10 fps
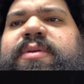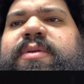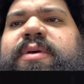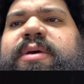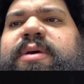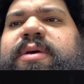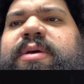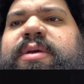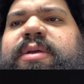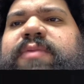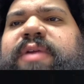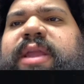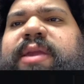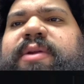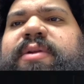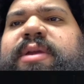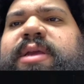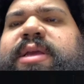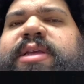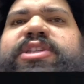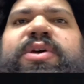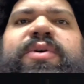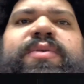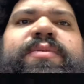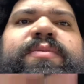Uh, right here. So